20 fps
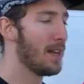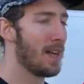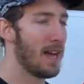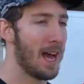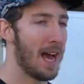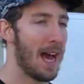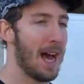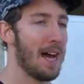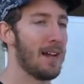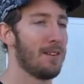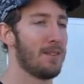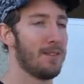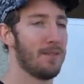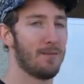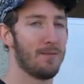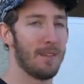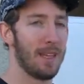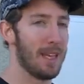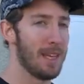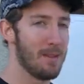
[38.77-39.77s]
at
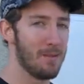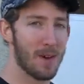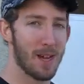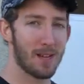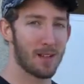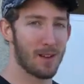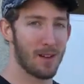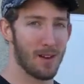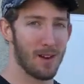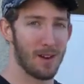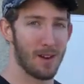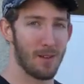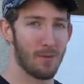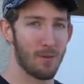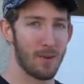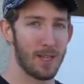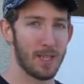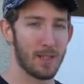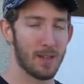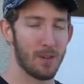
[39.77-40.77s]
any Metcon if
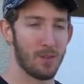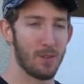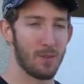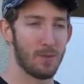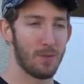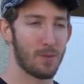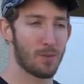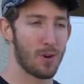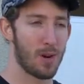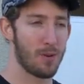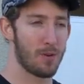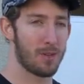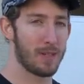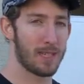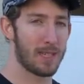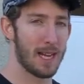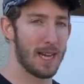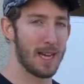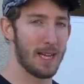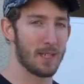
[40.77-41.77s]
we don't
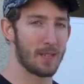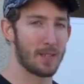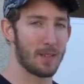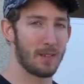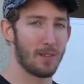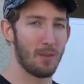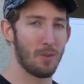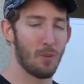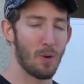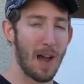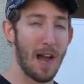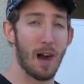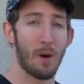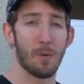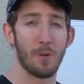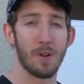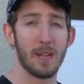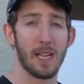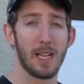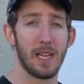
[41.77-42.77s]
prioritize how
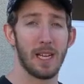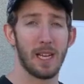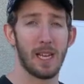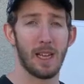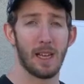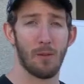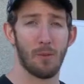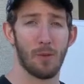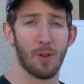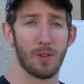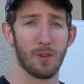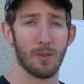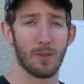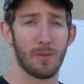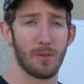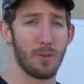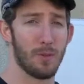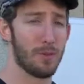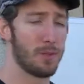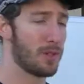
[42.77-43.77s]
we're eating and what those
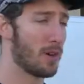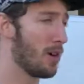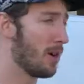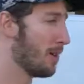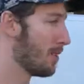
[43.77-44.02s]
foods are.